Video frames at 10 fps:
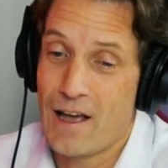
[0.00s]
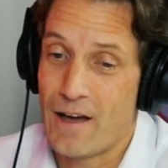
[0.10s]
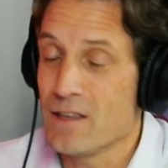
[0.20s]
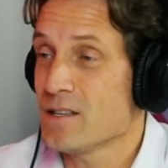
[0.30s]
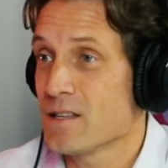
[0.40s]

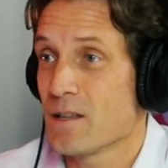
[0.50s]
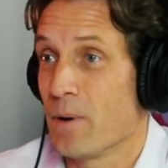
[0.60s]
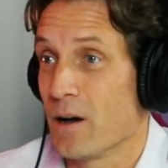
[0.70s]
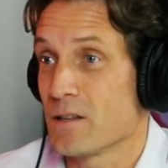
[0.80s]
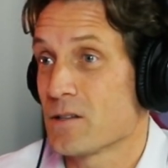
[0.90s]
And this is the
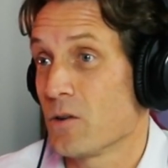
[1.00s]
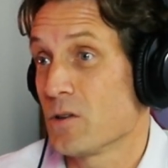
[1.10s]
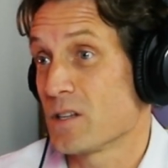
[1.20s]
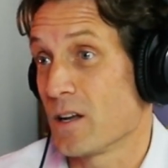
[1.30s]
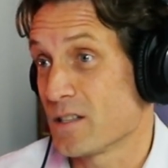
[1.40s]
part that's going
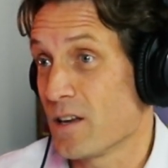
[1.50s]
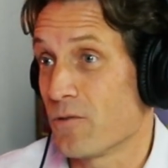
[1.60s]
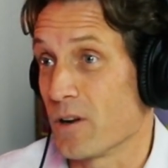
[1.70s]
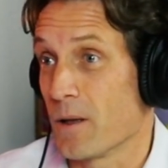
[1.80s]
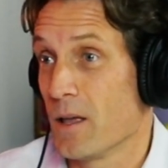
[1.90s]
to start
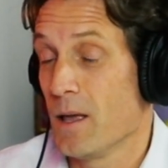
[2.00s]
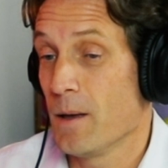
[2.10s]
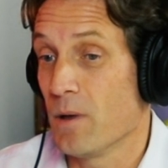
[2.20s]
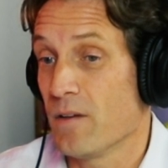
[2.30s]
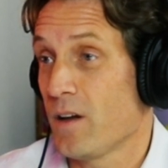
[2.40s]
suffering.
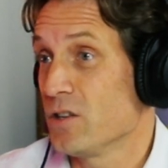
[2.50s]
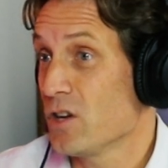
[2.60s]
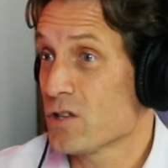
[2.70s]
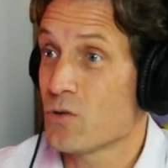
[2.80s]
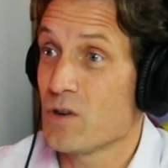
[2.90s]
But if I
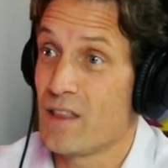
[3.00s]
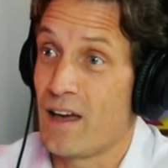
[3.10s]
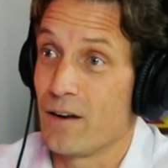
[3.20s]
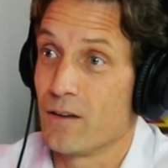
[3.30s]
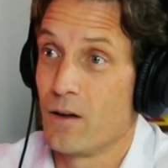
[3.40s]
just treat
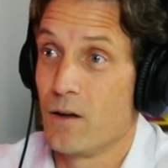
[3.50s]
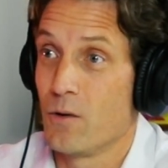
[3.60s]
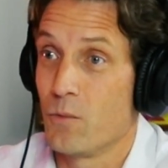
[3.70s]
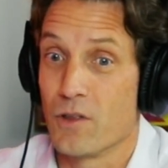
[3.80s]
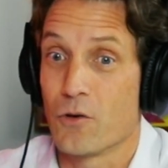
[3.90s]
that
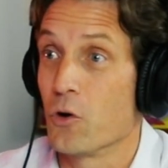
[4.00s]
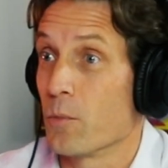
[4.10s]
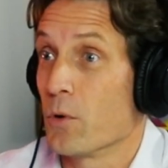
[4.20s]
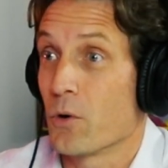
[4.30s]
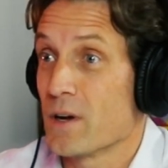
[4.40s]
with a
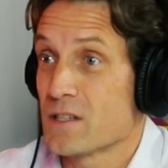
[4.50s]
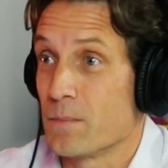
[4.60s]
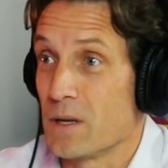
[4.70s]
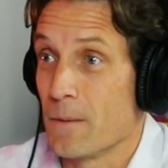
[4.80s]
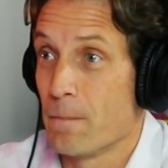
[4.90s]
cookbook
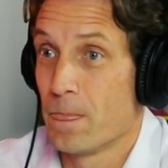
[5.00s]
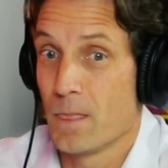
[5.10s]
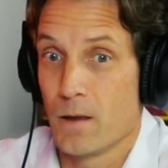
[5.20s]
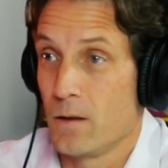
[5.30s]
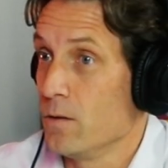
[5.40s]
recipe,
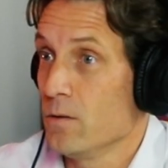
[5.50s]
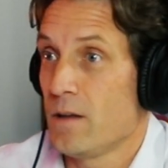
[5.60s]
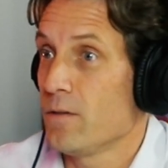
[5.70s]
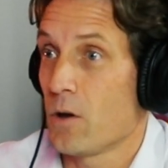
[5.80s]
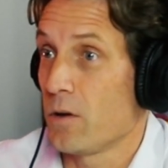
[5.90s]
you're
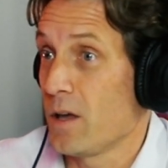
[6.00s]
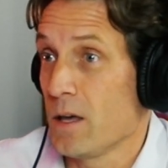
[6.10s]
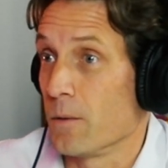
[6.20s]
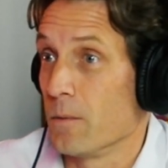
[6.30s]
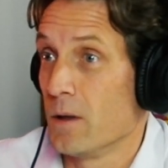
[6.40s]
never going to
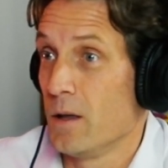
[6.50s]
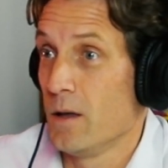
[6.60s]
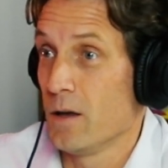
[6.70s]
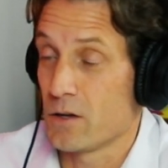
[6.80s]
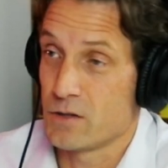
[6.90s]
heal,
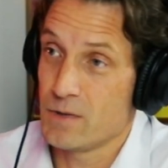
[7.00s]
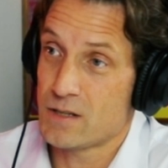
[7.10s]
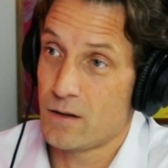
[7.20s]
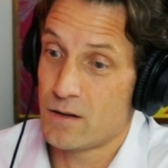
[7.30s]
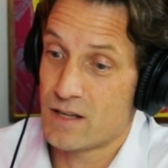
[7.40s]
because you
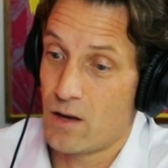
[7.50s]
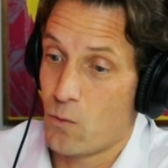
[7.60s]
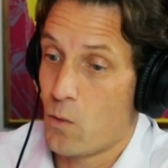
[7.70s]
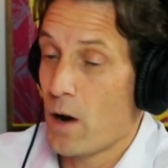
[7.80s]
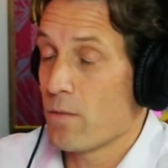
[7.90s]
must understand
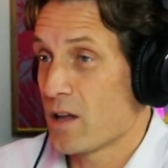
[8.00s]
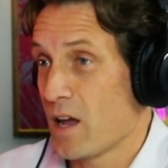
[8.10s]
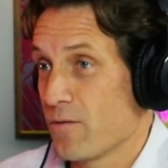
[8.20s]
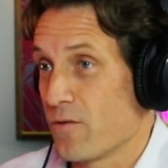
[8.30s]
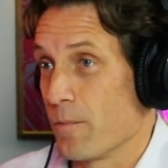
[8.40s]
where it
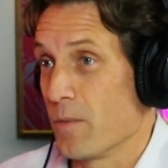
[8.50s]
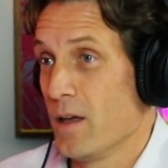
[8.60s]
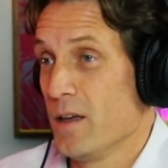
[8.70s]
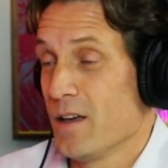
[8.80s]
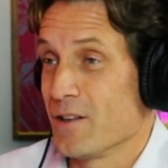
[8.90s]
came from.
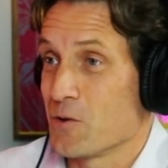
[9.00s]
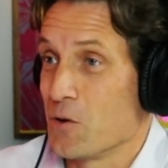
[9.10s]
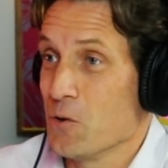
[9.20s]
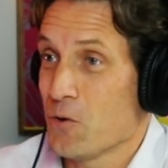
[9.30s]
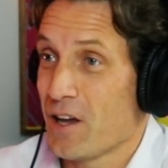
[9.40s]
And so
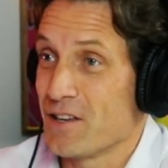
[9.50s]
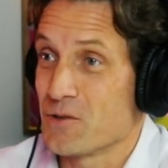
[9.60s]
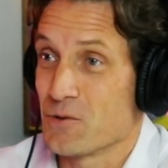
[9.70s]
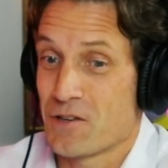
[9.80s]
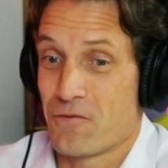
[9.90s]
in your case,
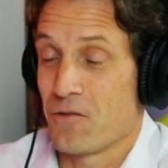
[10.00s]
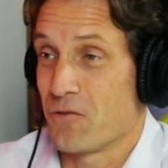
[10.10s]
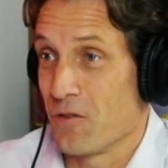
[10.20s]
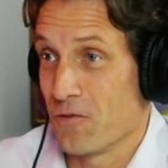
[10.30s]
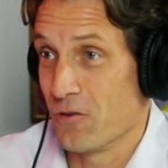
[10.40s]
you were suffering
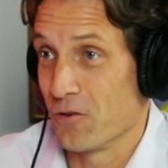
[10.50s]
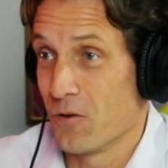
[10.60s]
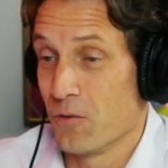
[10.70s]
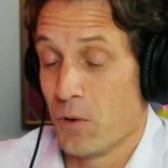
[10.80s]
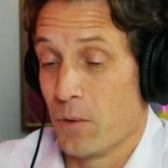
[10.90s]
from the foot.
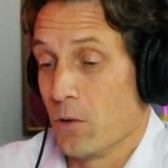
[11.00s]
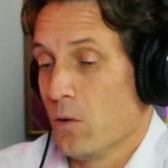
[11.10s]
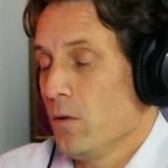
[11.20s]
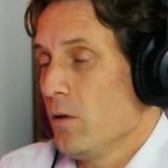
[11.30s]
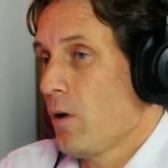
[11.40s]
We went
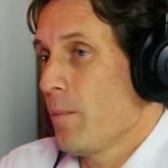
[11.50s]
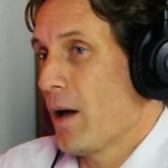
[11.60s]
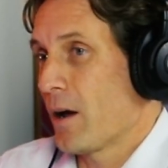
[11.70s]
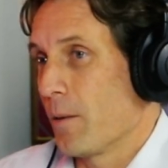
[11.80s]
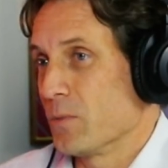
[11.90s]
all the way
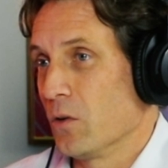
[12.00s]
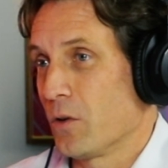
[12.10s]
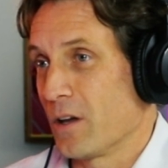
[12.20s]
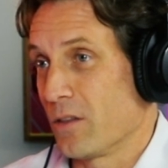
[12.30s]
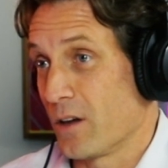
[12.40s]
back up to
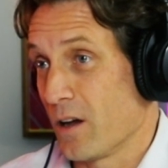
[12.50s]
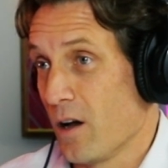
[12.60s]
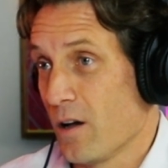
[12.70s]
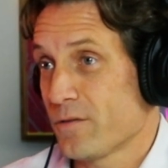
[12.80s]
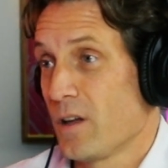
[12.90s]
looking at the
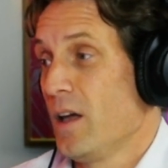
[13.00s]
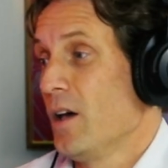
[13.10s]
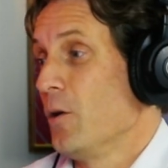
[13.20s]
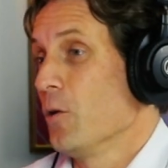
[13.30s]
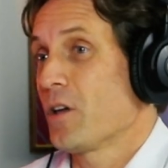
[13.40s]
calf,
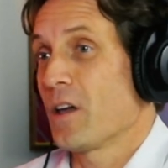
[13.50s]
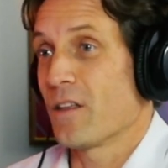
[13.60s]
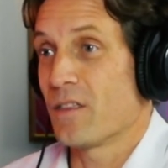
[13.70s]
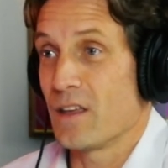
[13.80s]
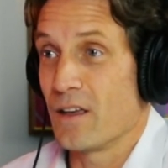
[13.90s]
looking
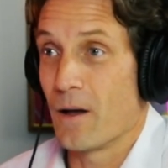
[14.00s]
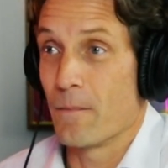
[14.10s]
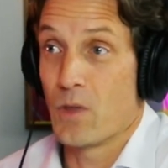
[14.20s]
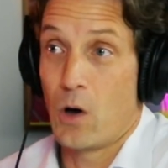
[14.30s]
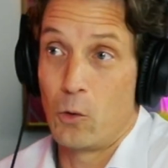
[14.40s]
at the
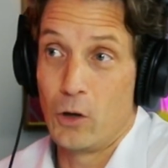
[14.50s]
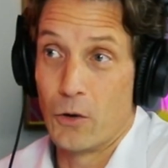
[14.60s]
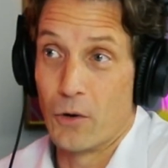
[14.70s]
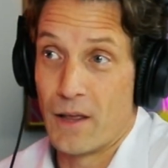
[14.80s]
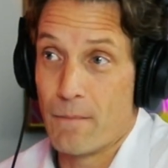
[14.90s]
whole
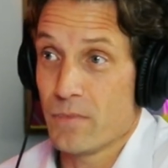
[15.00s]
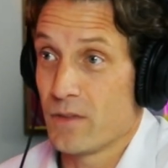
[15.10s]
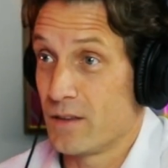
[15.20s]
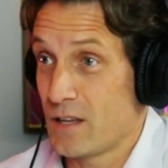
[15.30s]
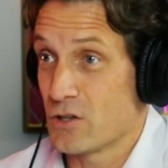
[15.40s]
lower limb,
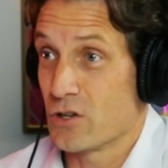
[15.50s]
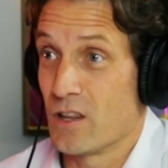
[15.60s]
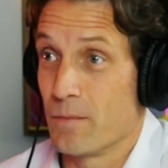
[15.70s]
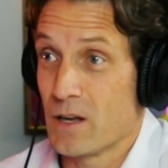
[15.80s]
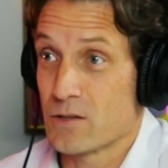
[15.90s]
the tension in
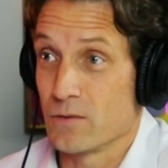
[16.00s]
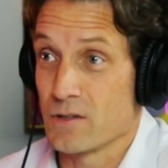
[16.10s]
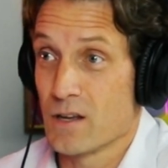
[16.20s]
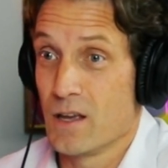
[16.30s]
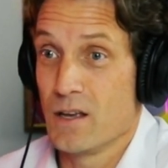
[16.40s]
the
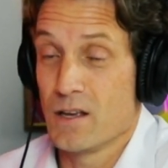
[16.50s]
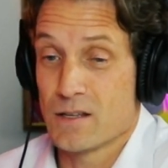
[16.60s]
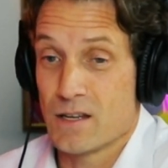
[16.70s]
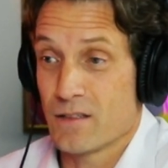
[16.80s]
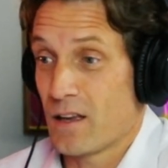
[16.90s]
muscles,
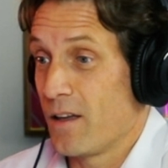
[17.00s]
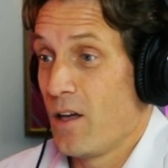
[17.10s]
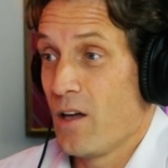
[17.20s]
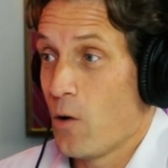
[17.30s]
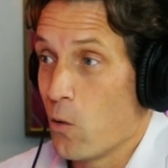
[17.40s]
seeing that
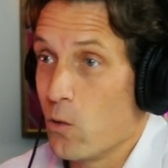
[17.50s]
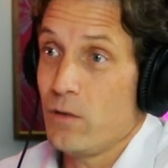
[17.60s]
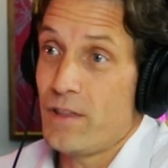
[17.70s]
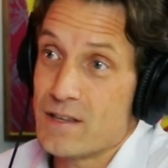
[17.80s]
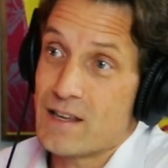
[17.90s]
all
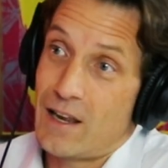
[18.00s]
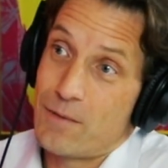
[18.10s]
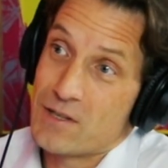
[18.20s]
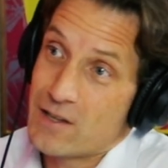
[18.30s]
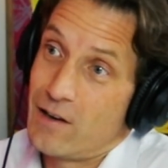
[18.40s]
these
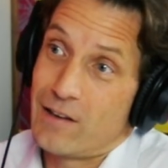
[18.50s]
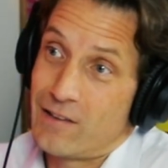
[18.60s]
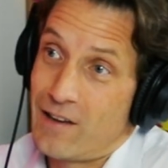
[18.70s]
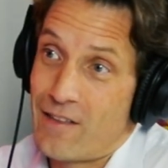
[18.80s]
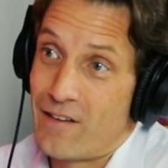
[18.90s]
elements are linked
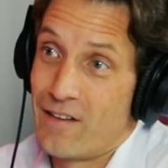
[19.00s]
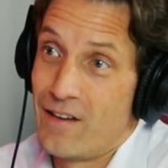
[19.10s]
together.